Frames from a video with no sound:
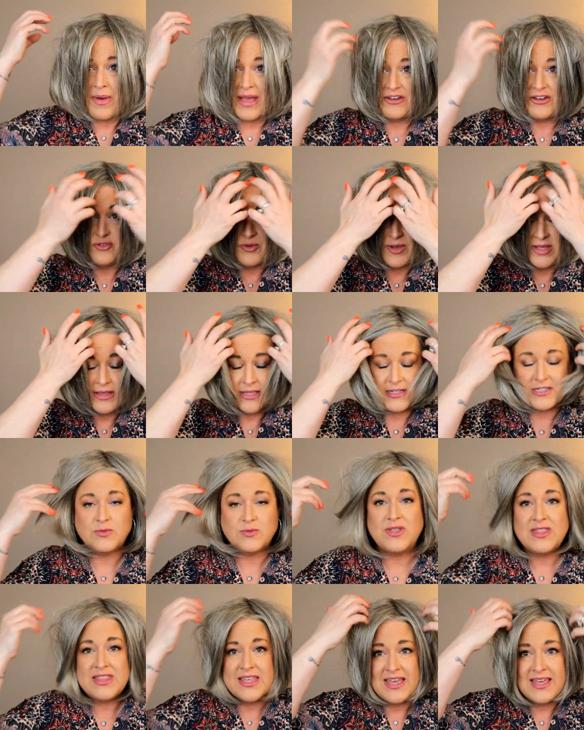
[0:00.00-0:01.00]
by doing
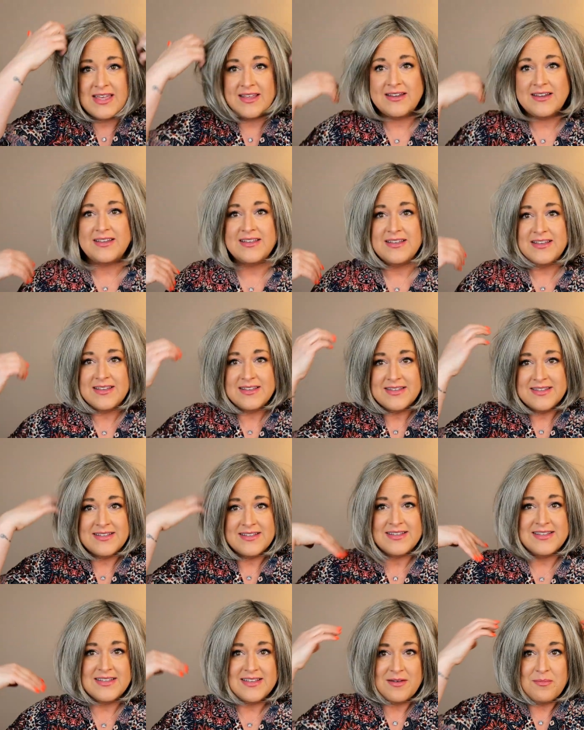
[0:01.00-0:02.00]
this with it,
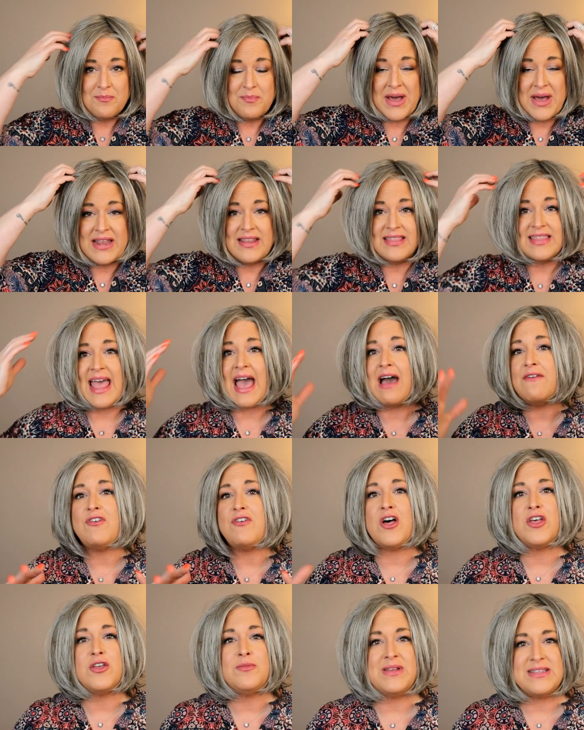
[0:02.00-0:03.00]
but that
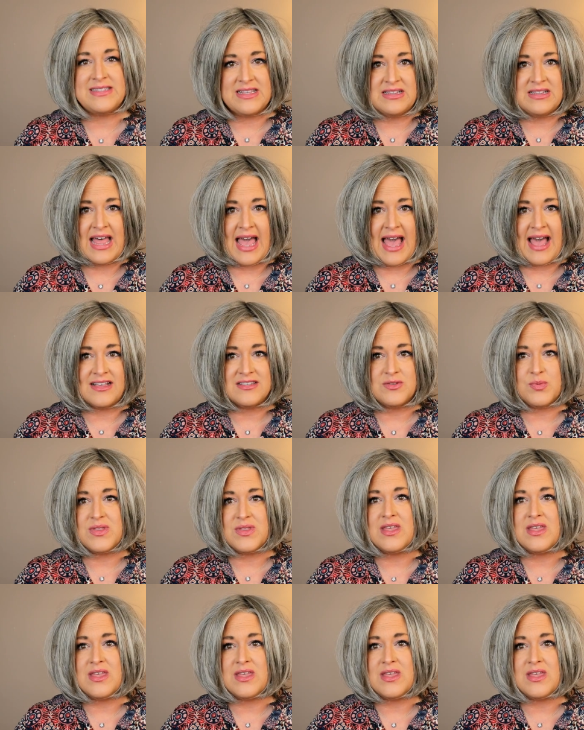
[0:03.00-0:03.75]
volume doesn't last.